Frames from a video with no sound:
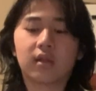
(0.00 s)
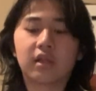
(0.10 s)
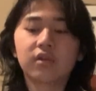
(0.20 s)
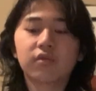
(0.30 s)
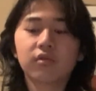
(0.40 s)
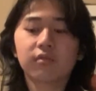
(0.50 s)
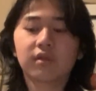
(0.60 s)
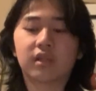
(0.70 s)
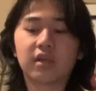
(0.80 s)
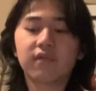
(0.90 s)
These students
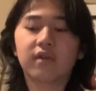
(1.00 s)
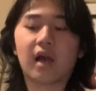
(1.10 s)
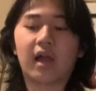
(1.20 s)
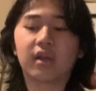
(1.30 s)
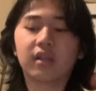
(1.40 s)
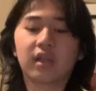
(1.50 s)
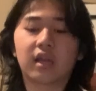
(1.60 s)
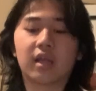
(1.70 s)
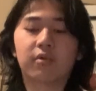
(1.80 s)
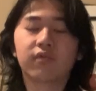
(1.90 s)
receive guidance
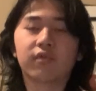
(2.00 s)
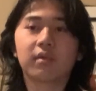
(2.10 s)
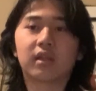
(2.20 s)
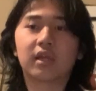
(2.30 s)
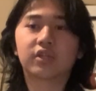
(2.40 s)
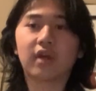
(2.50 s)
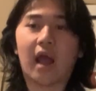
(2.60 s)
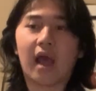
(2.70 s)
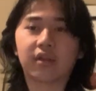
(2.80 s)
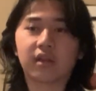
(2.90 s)
and input from the teacher
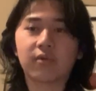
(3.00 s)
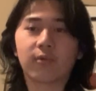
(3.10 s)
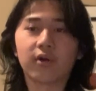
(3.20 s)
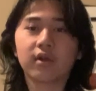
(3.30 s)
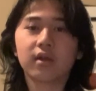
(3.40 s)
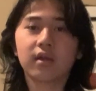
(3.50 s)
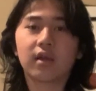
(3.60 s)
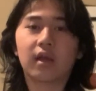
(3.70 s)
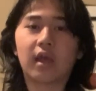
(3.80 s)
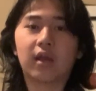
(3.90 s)
as they work,
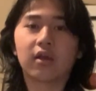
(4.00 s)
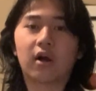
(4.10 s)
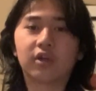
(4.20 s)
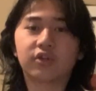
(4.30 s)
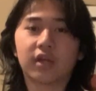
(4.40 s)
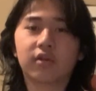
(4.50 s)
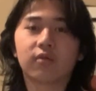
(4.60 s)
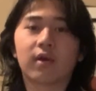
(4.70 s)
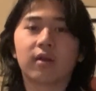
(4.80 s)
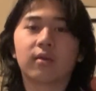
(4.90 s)
in contrast
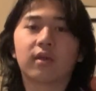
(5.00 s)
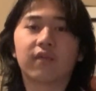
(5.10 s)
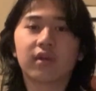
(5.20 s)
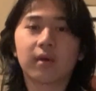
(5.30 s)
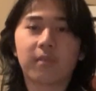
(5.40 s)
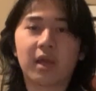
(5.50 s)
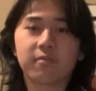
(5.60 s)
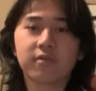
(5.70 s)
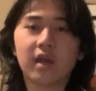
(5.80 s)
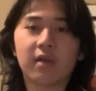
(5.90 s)
to when giving a
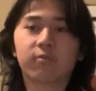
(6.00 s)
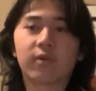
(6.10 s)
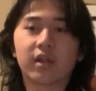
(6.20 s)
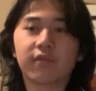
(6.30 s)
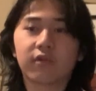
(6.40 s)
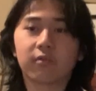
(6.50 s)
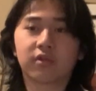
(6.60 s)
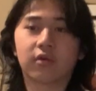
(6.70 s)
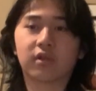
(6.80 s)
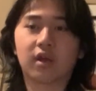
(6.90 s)
paper and waiting for
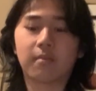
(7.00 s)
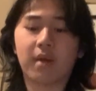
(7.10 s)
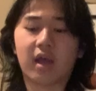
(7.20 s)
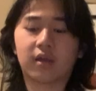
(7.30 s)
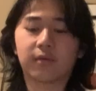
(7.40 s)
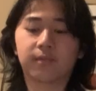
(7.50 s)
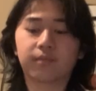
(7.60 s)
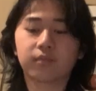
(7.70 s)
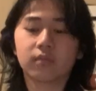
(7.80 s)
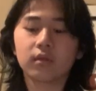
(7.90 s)
results to come back.
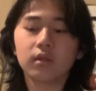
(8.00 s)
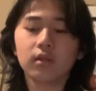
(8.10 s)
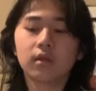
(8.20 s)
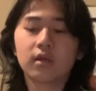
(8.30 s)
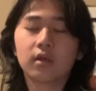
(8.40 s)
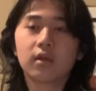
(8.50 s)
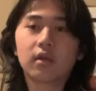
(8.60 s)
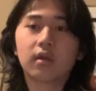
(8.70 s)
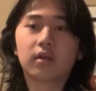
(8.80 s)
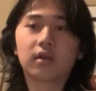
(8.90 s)

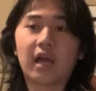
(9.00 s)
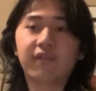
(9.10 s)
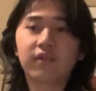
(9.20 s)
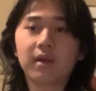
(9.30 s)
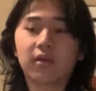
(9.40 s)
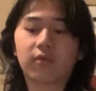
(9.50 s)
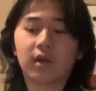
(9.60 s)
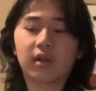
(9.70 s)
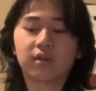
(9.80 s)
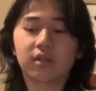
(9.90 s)
Live feedback
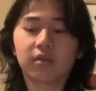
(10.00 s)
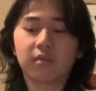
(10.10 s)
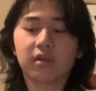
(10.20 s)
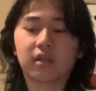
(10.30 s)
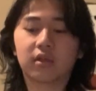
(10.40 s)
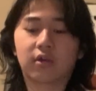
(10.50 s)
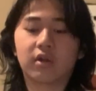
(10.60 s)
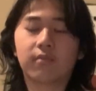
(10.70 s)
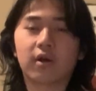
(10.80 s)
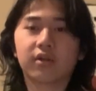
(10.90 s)
grading system is a
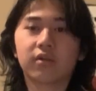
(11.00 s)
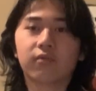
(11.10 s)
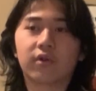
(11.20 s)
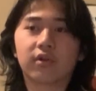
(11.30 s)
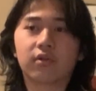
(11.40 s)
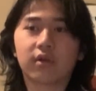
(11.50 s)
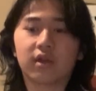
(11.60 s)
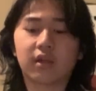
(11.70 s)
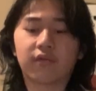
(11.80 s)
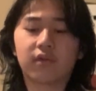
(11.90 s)
learning process where you are
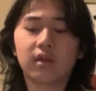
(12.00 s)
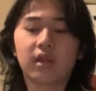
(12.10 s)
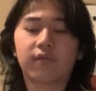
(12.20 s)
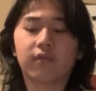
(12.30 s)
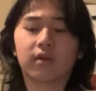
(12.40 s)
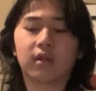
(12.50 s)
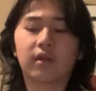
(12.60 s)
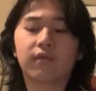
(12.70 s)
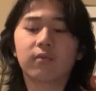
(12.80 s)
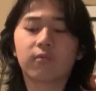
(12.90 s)

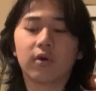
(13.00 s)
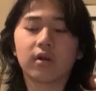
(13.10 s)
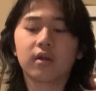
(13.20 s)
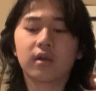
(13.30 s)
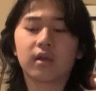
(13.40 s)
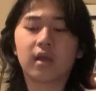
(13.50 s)
given work